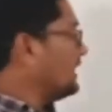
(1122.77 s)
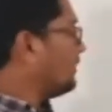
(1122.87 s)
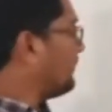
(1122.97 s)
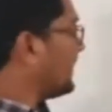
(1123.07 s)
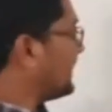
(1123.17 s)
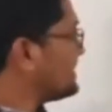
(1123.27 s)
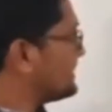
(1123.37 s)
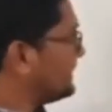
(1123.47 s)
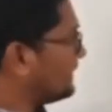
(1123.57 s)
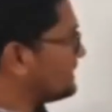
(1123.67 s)
If I
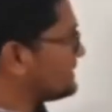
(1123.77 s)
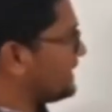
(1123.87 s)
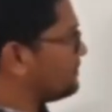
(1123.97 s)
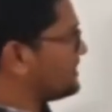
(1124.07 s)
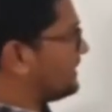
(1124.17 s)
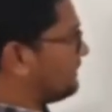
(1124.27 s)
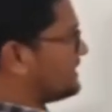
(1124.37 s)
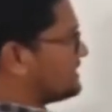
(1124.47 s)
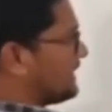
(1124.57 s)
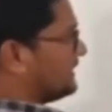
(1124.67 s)
consider the same
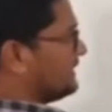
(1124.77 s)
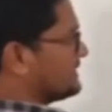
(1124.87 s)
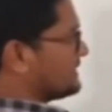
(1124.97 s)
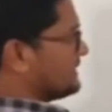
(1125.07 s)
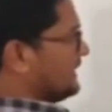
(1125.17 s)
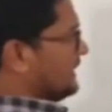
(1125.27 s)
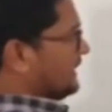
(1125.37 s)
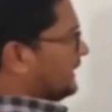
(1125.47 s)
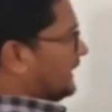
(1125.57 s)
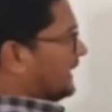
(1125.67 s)
sequence like this,
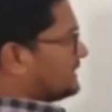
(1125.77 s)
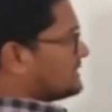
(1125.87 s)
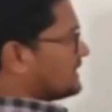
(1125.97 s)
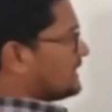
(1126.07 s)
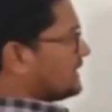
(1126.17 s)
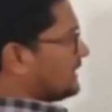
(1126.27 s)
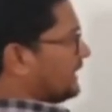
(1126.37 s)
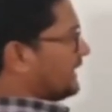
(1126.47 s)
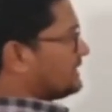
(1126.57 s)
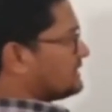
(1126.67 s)

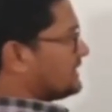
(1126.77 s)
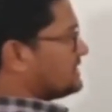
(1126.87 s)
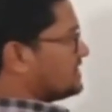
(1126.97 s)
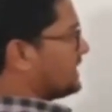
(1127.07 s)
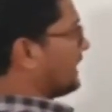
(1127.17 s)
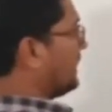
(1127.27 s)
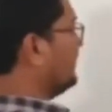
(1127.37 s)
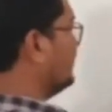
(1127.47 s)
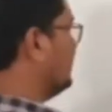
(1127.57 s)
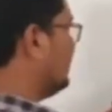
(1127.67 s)

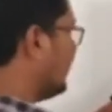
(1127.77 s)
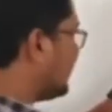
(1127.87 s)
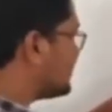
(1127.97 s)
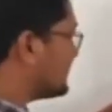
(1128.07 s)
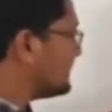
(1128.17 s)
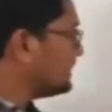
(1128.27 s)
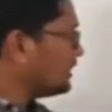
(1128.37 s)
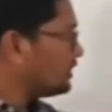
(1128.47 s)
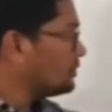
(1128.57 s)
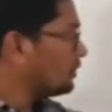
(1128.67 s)
ATG is
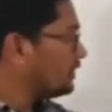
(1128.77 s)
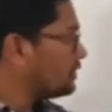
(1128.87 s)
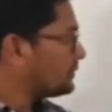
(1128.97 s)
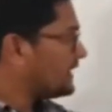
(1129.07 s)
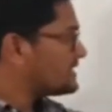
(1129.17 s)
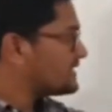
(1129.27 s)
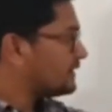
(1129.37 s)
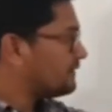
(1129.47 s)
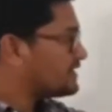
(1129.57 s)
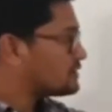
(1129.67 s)
the nucleotide
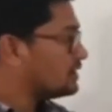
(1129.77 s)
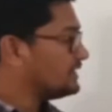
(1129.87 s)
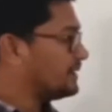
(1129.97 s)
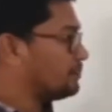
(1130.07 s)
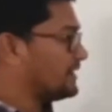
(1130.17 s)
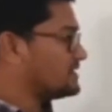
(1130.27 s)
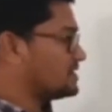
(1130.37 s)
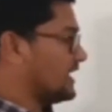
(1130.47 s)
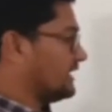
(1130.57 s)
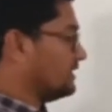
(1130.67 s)
sequence on template
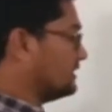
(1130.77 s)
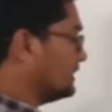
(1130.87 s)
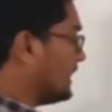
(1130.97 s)
strand.